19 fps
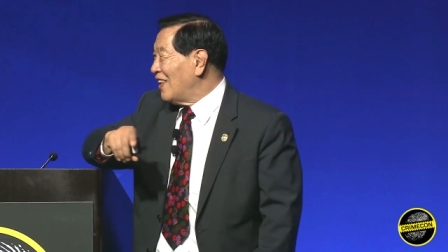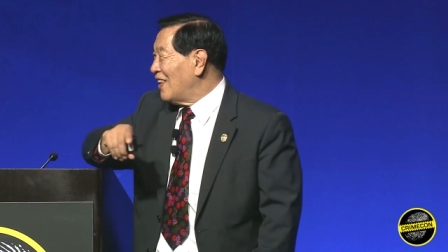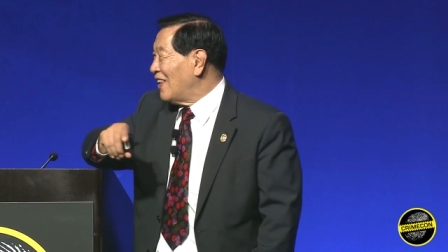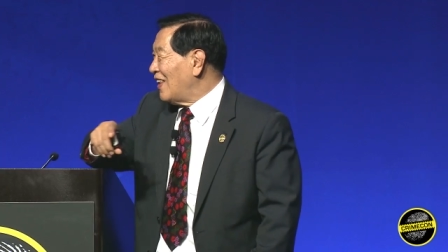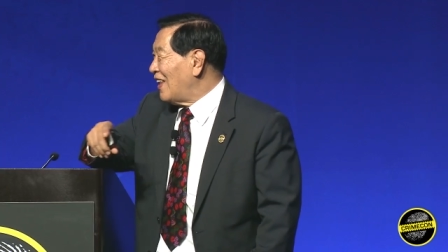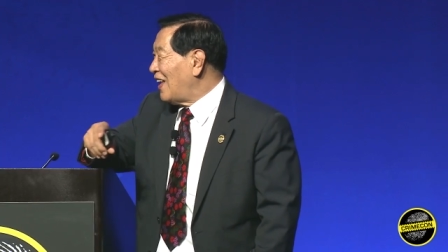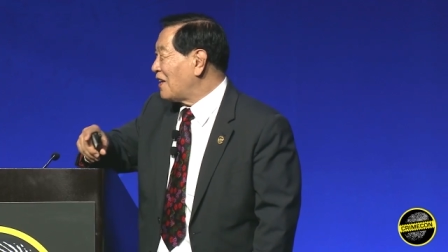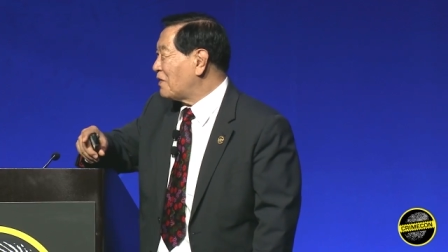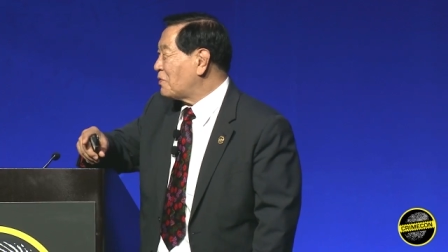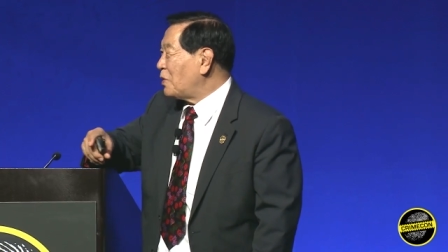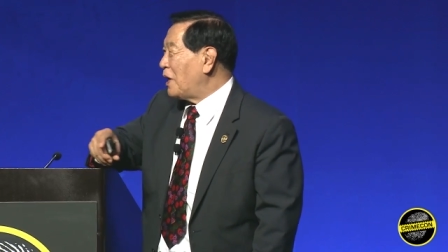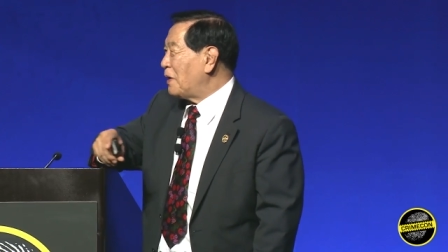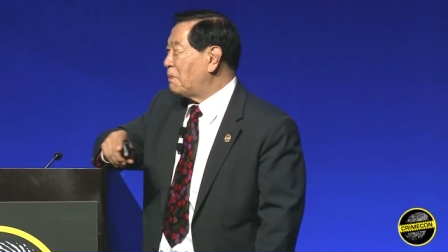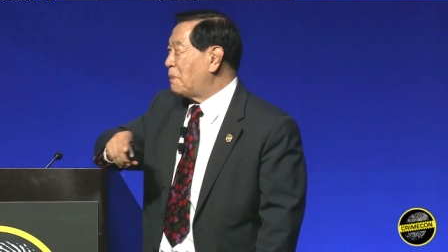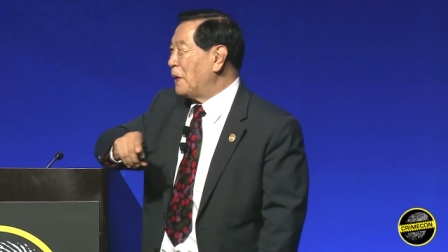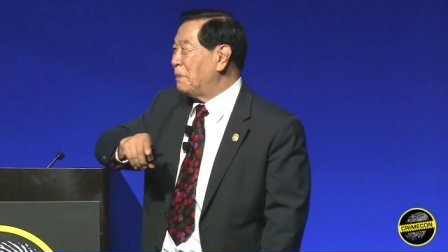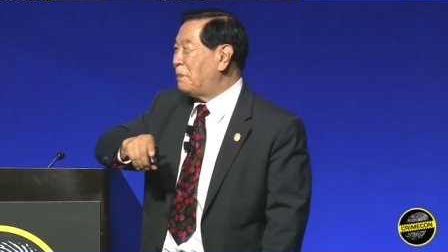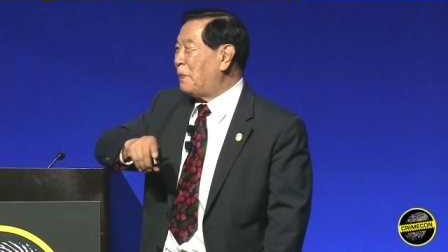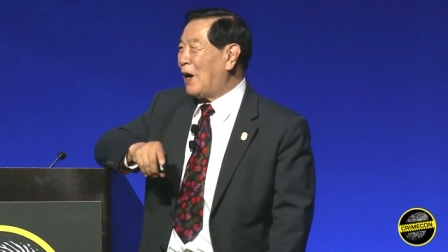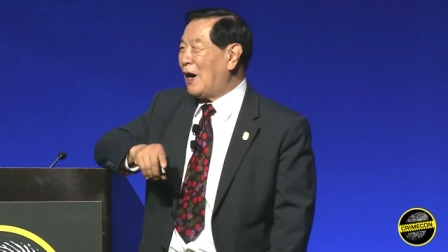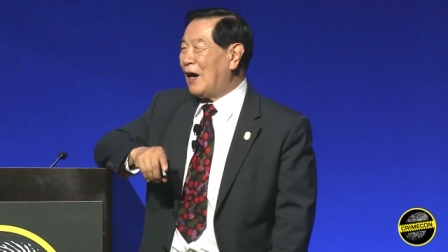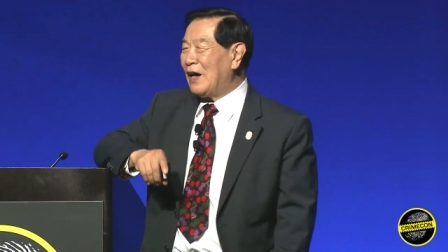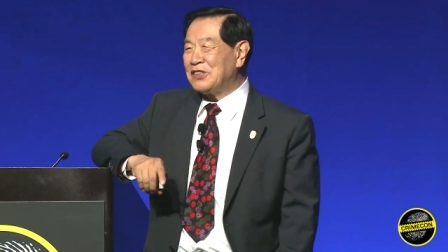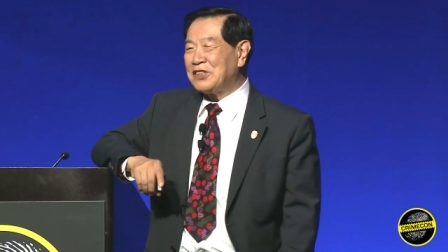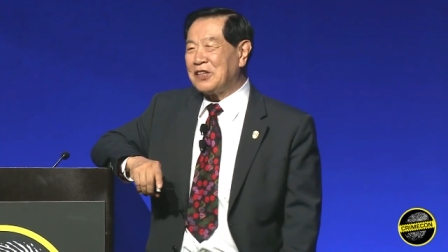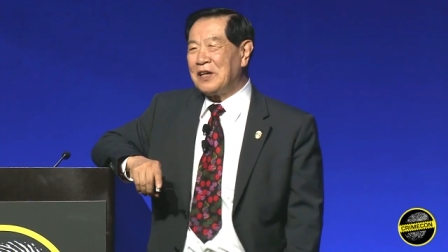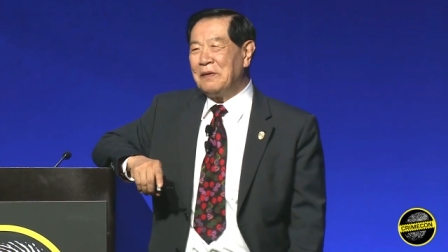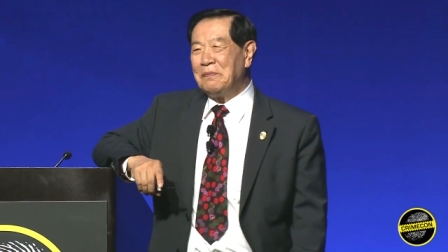That's why people
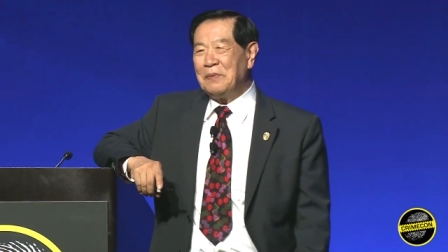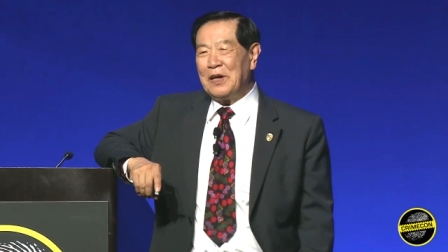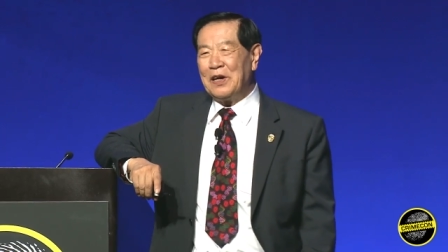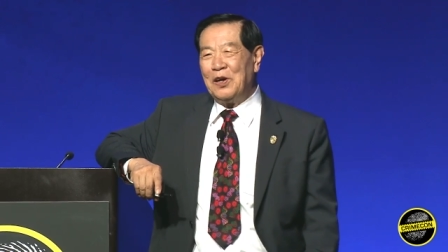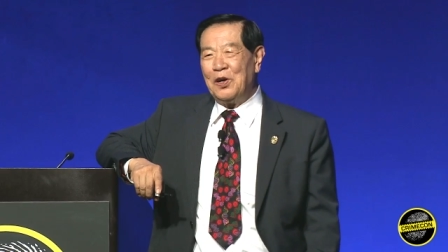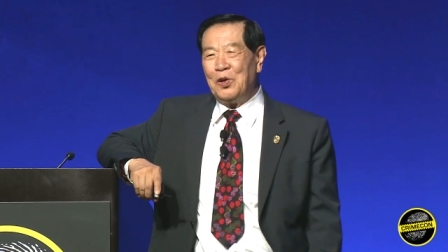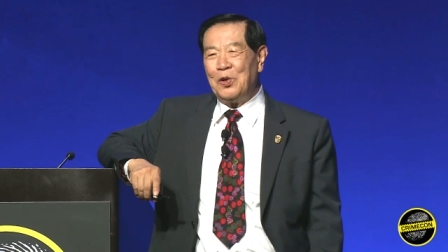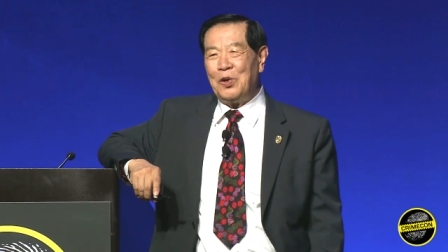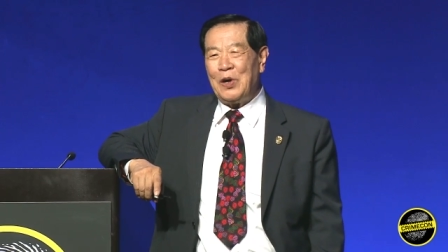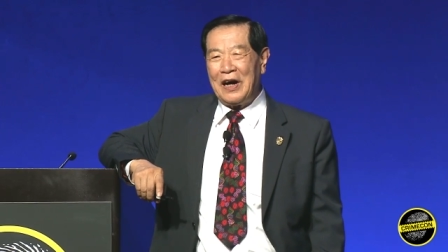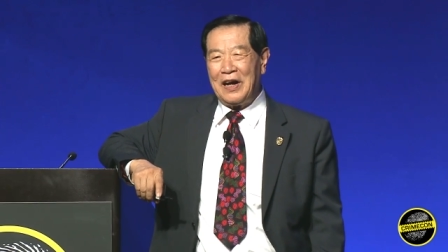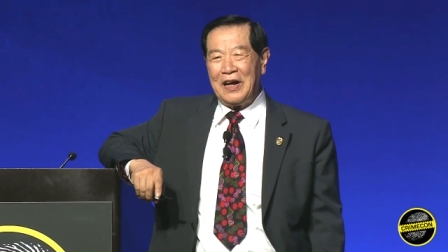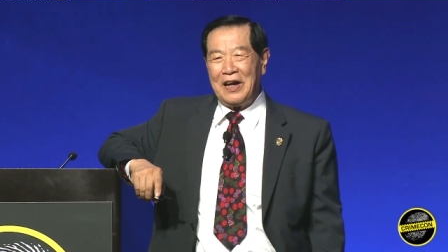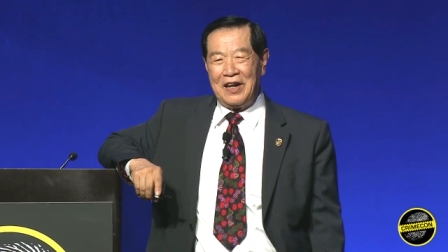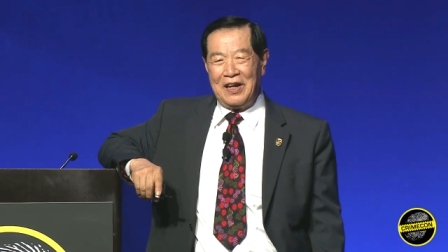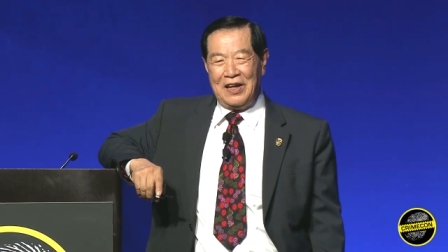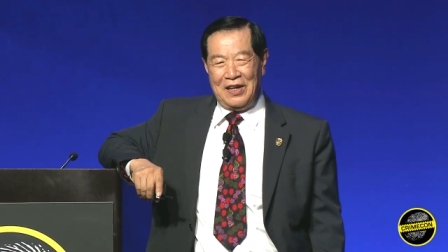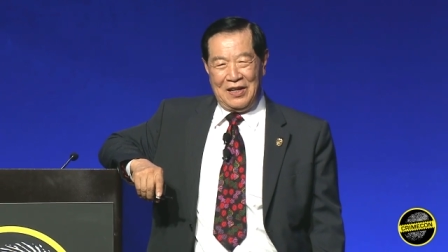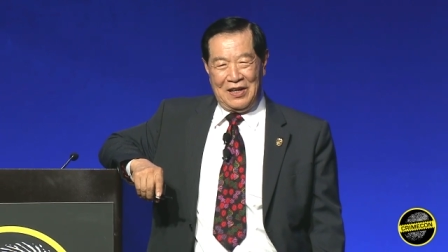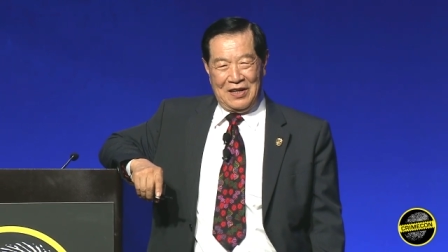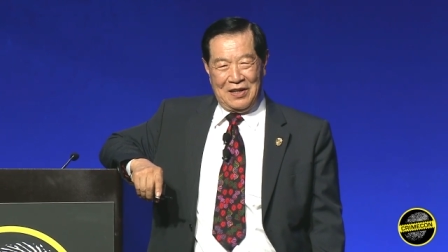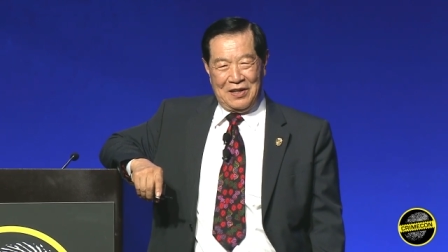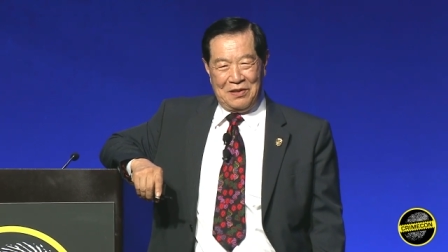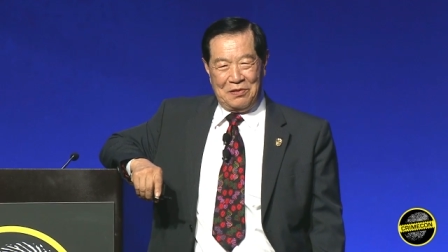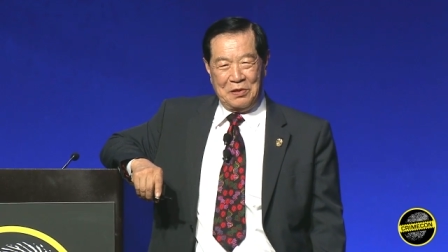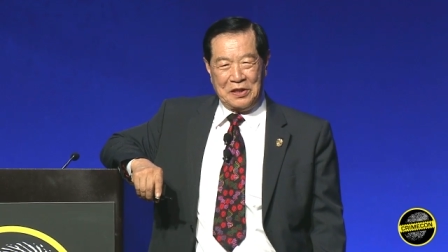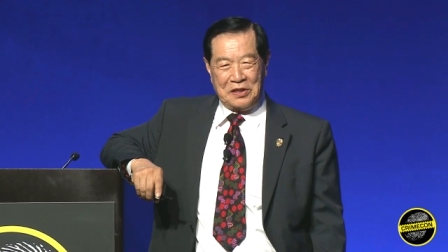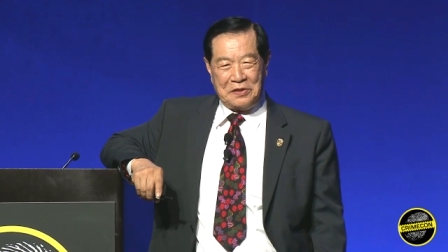ask me who I
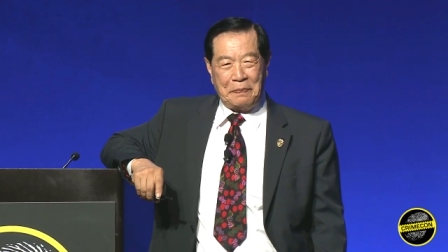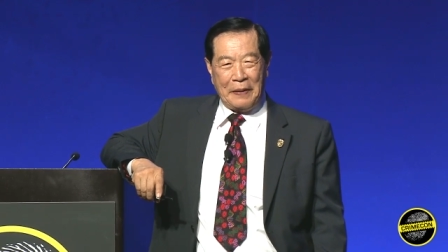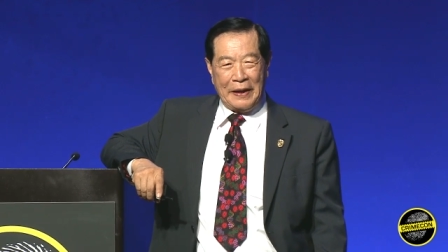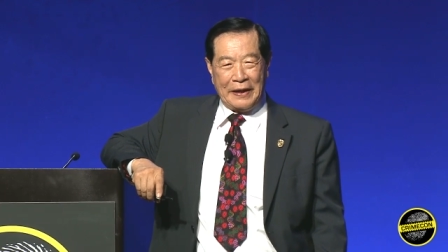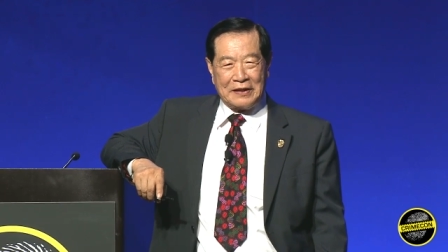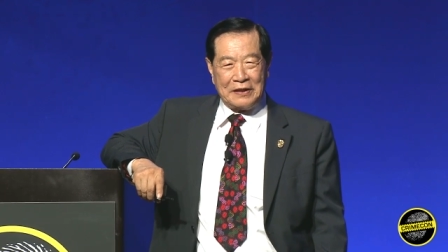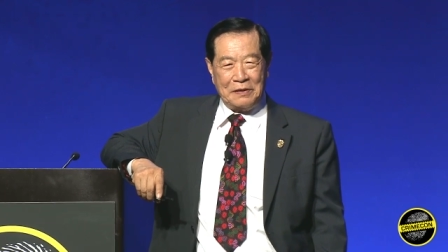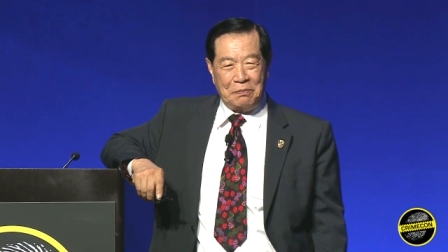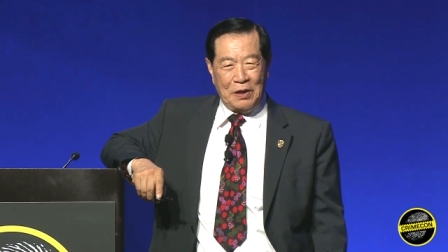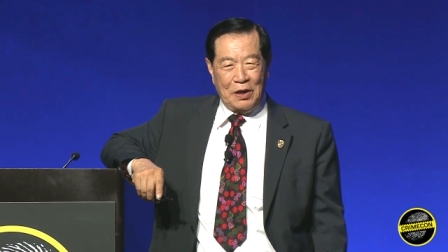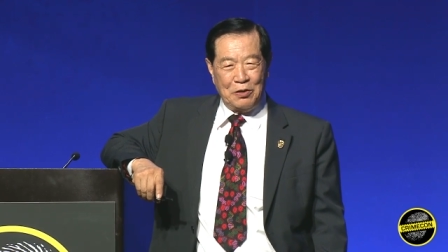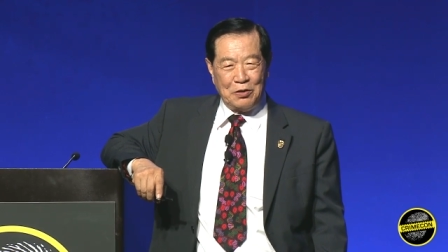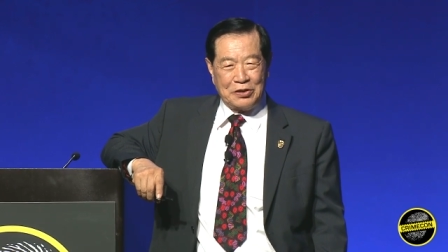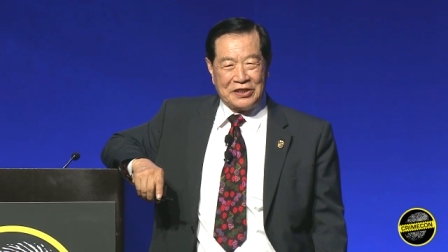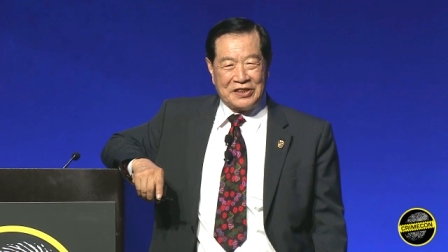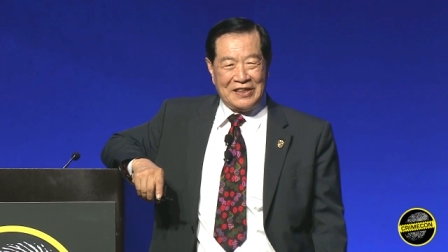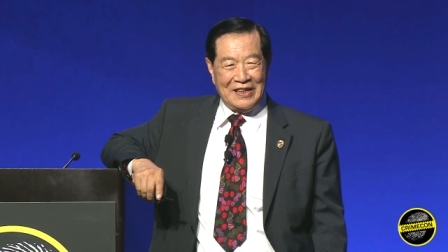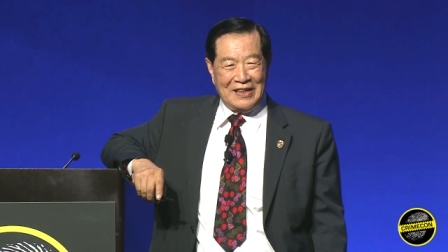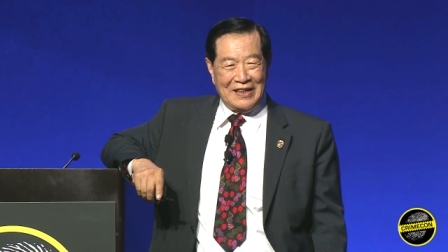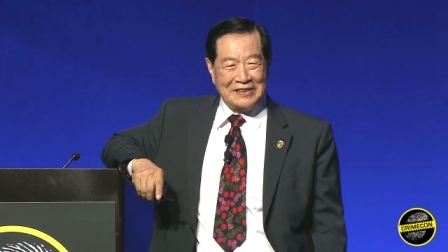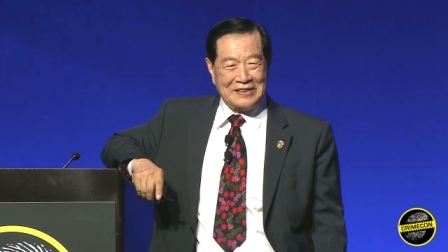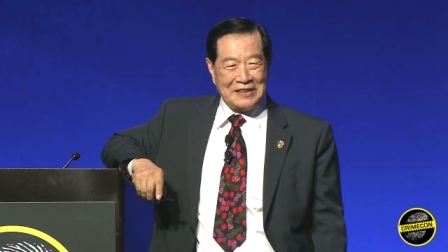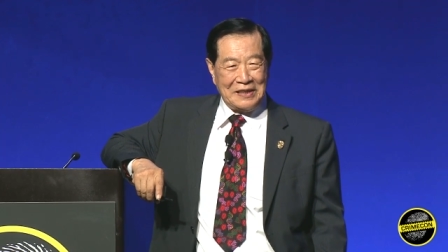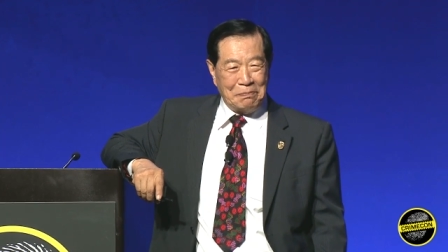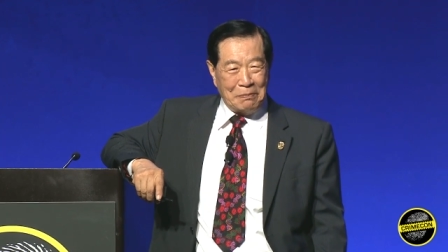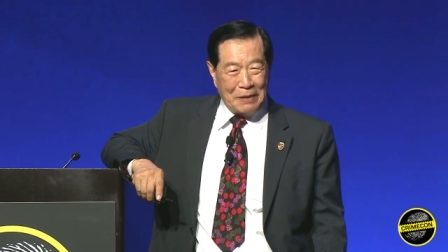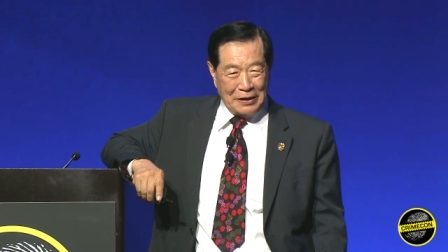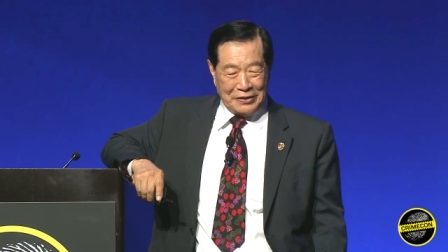respect the most. I said,
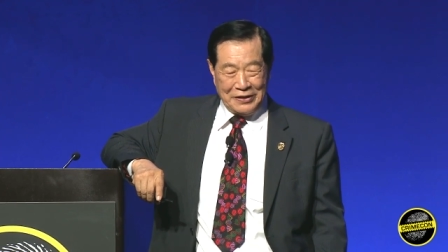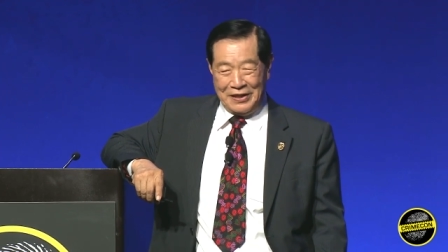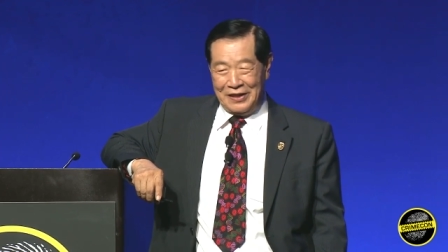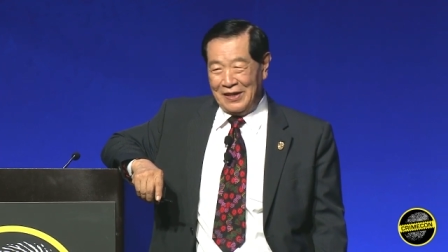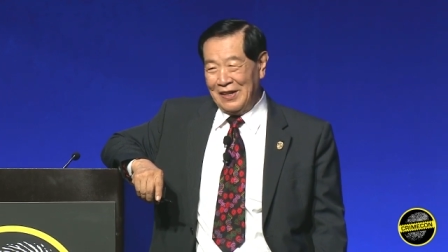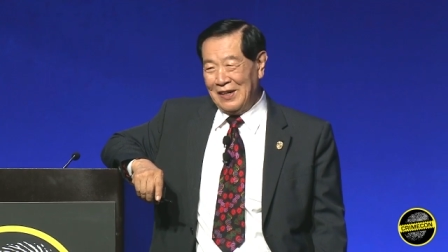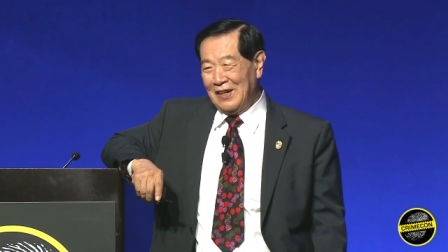mother.